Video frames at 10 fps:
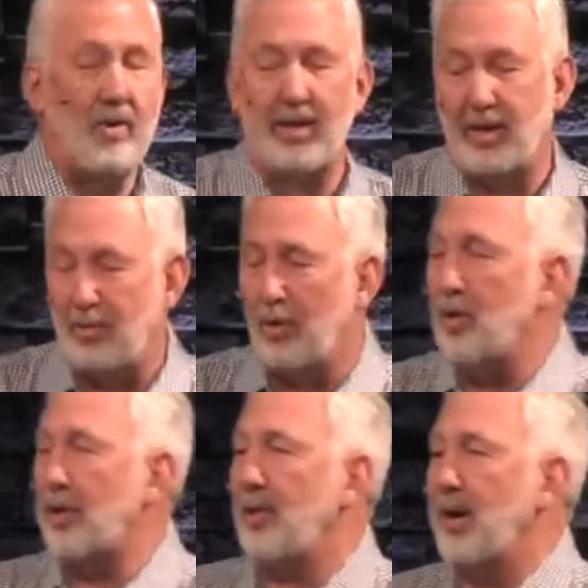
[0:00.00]
you know,
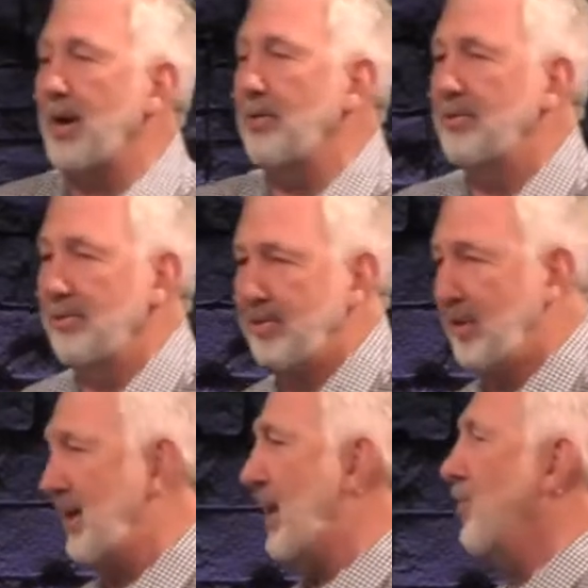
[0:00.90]
rolling around the
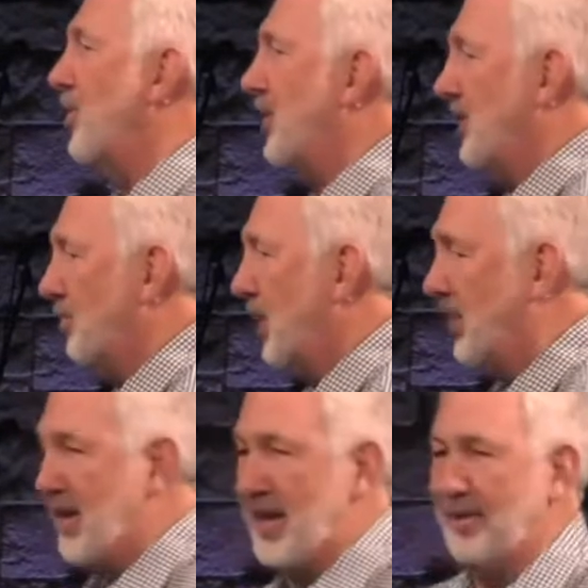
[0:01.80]
neighborhood in the
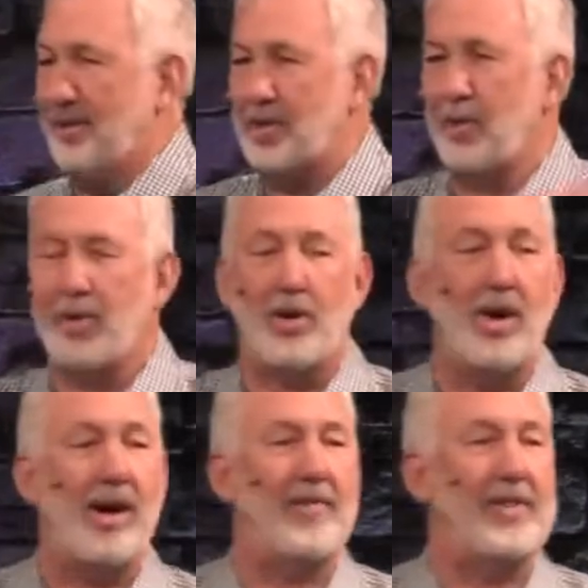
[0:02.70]
buggy and showing her off.